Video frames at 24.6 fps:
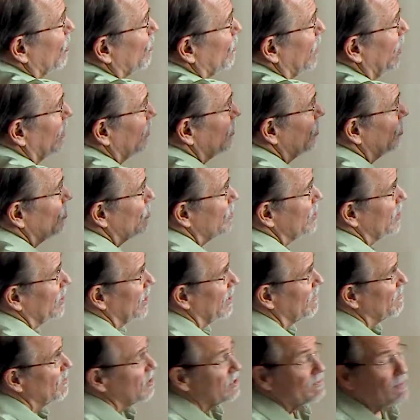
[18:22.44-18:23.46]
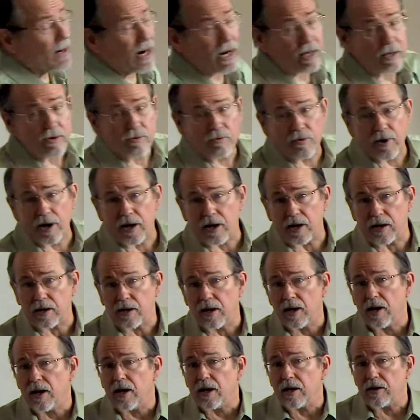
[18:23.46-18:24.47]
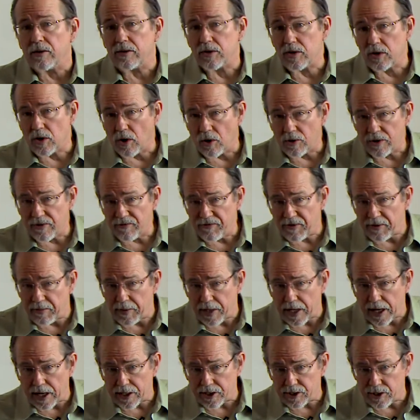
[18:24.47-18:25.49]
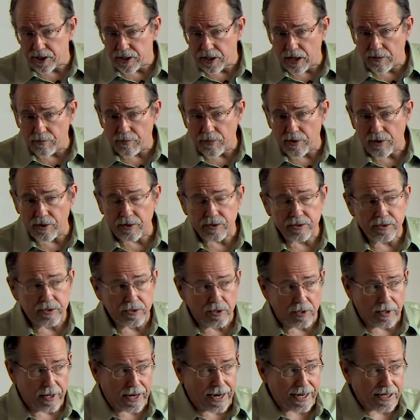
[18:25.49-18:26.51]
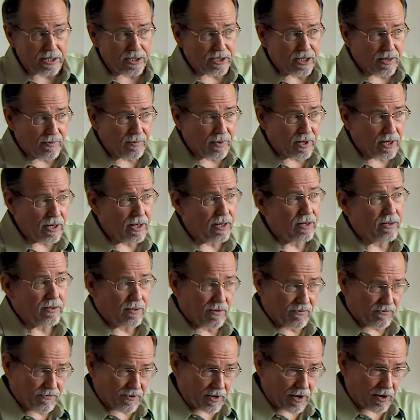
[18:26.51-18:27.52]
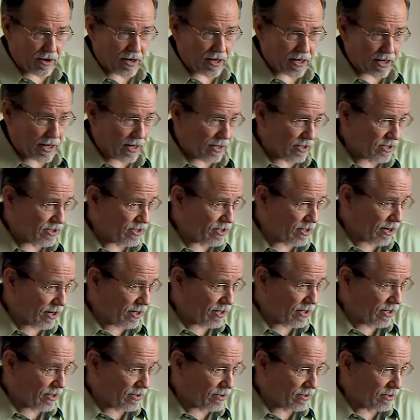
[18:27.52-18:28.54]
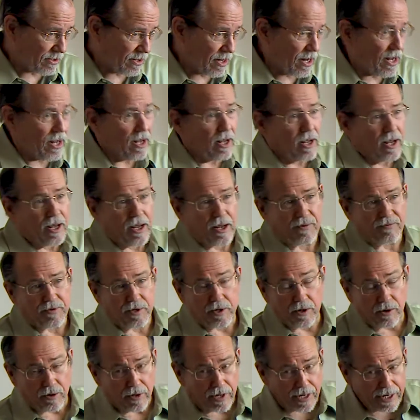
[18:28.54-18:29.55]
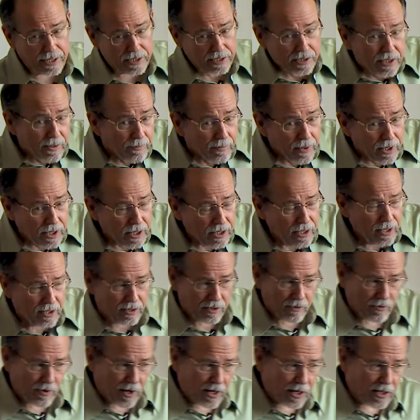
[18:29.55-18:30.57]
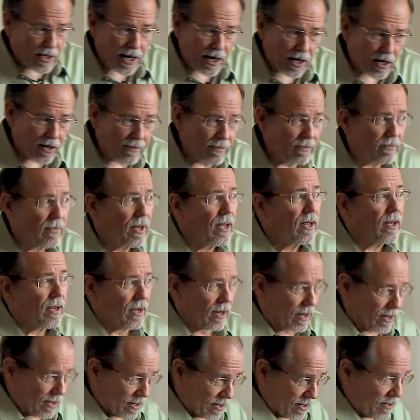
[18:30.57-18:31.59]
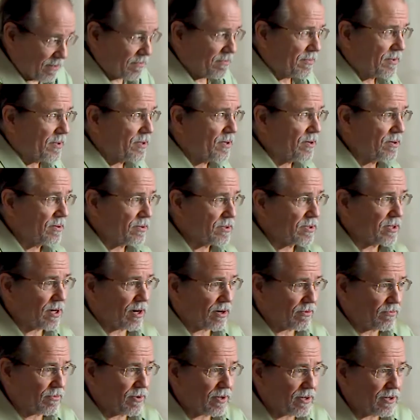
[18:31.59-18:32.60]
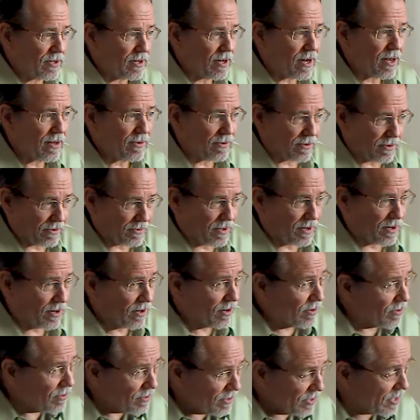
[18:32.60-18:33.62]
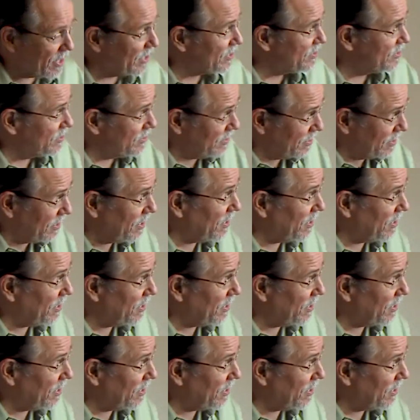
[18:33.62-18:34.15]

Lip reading: well known to lovers. By the way, you know the Fibonacci numbers, you like somebody, you figure out how to start it. If you don't like somebody and you want to tell them, you start with the other, you know, because